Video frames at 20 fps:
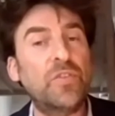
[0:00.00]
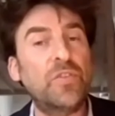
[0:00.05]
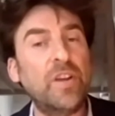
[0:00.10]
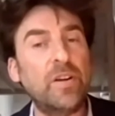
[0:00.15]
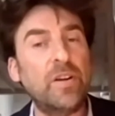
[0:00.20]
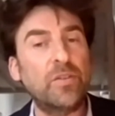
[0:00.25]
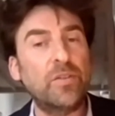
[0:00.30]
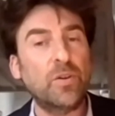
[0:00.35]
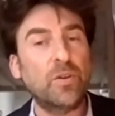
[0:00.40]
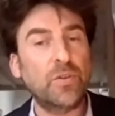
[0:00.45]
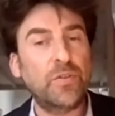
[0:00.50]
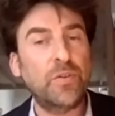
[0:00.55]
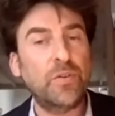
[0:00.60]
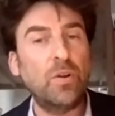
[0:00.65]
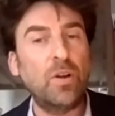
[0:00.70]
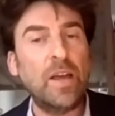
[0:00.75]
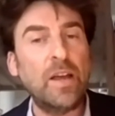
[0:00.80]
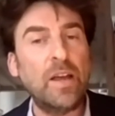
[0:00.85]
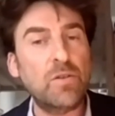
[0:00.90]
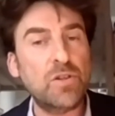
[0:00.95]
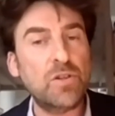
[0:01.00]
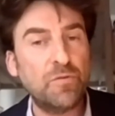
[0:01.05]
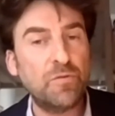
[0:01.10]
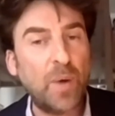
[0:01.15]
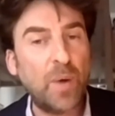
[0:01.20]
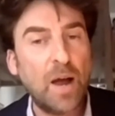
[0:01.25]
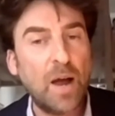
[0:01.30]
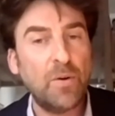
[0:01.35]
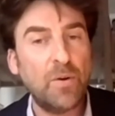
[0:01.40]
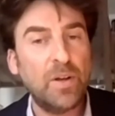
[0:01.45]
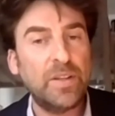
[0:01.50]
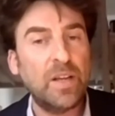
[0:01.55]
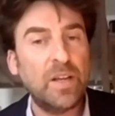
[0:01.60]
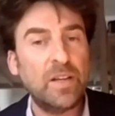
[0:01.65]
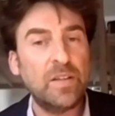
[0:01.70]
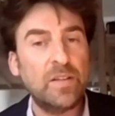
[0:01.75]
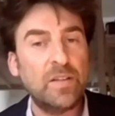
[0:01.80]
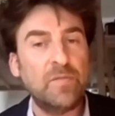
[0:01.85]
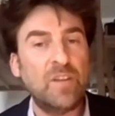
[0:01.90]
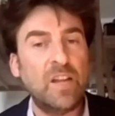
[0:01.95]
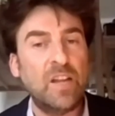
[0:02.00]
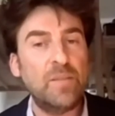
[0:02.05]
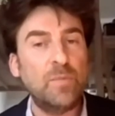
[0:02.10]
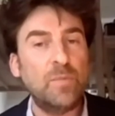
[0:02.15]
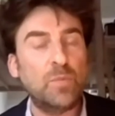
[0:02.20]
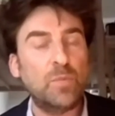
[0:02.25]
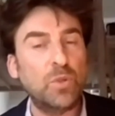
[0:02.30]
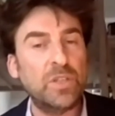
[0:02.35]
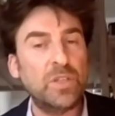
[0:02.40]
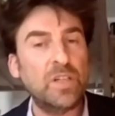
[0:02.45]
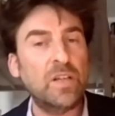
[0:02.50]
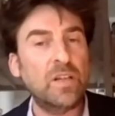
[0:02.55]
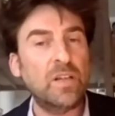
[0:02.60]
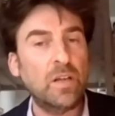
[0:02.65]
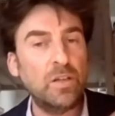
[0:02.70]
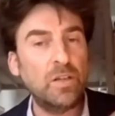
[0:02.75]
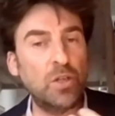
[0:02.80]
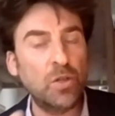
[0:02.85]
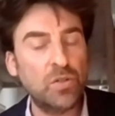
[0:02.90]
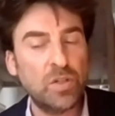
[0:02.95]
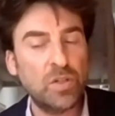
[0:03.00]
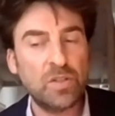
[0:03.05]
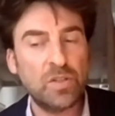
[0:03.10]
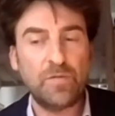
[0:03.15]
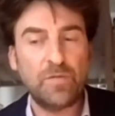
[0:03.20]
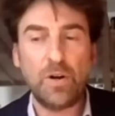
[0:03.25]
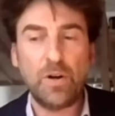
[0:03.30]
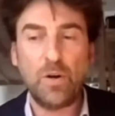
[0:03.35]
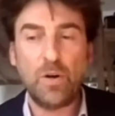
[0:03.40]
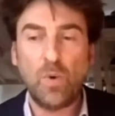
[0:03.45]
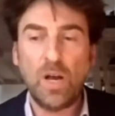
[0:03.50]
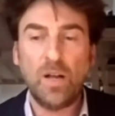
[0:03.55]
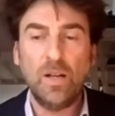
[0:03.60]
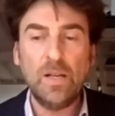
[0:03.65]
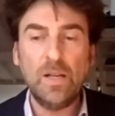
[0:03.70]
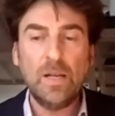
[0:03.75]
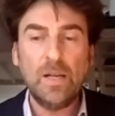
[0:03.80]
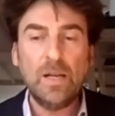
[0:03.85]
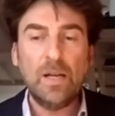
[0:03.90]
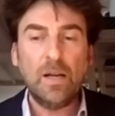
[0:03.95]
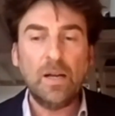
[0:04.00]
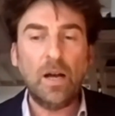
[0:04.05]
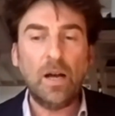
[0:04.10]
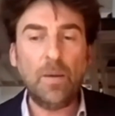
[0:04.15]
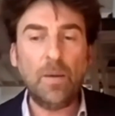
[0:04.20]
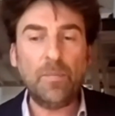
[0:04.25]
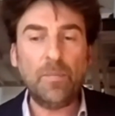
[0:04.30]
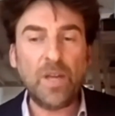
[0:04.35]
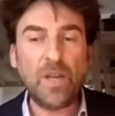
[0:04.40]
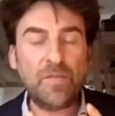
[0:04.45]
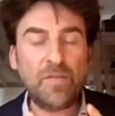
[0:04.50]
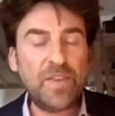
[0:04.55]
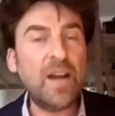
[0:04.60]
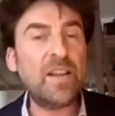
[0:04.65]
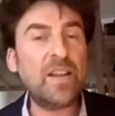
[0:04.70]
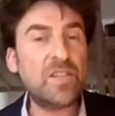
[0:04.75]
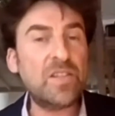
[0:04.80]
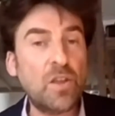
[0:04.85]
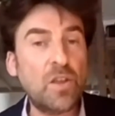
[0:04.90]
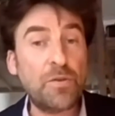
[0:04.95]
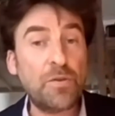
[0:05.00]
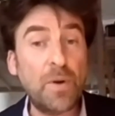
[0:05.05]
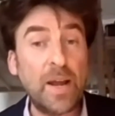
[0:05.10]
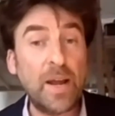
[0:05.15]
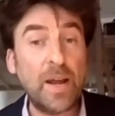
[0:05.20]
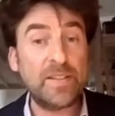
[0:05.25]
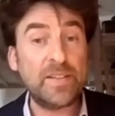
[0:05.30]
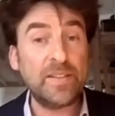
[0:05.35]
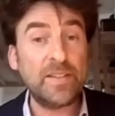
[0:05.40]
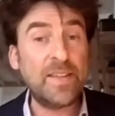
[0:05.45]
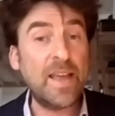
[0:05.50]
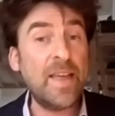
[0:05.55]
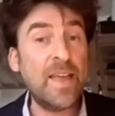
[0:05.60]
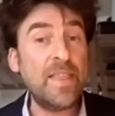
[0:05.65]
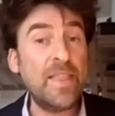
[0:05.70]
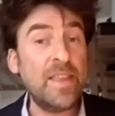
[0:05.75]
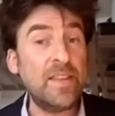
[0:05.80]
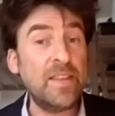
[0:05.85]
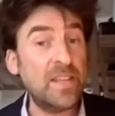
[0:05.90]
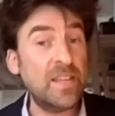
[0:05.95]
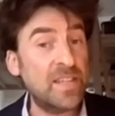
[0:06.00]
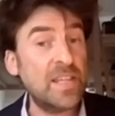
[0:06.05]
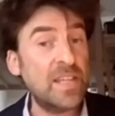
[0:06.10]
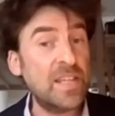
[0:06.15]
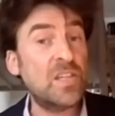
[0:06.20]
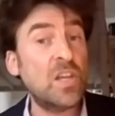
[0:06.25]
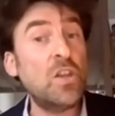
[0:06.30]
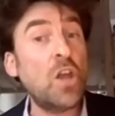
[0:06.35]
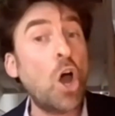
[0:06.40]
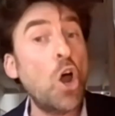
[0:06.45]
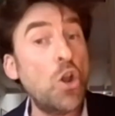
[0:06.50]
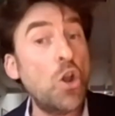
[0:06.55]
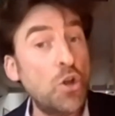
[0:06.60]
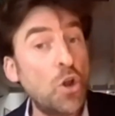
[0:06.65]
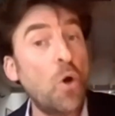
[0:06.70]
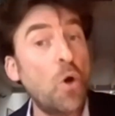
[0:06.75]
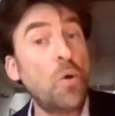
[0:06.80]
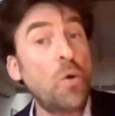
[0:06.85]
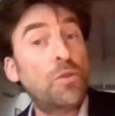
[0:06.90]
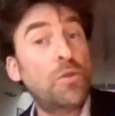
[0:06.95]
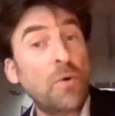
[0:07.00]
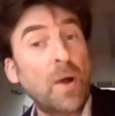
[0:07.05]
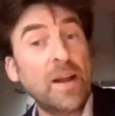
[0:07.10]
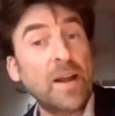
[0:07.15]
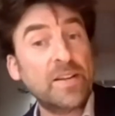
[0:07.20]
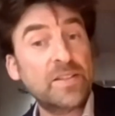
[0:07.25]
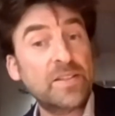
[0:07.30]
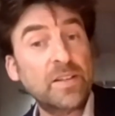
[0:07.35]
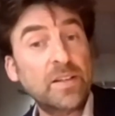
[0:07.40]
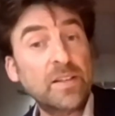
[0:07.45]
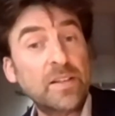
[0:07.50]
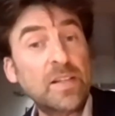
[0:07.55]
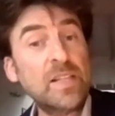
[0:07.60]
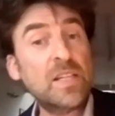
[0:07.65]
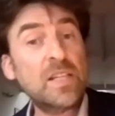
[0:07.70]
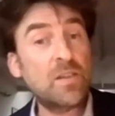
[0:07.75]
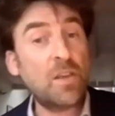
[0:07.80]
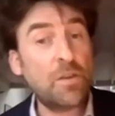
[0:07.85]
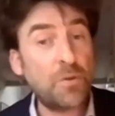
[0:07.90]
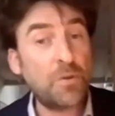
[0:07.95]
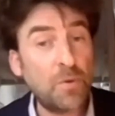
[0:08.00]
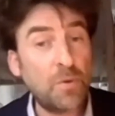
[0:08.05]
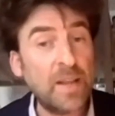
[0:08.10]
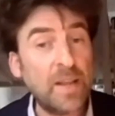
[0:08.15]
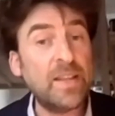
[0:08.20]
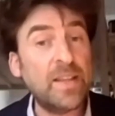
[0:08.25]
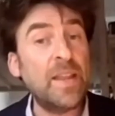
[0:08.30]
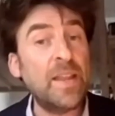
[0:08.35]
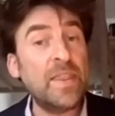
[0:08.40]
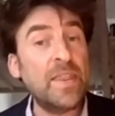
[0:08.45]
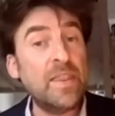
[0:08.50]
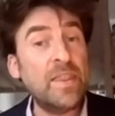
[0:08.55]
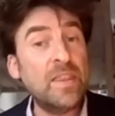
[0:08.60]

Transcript: there's also a language of power that is Vladimir Putin uses very well. If that is the threat, then this is an unknown threat. This is a threat that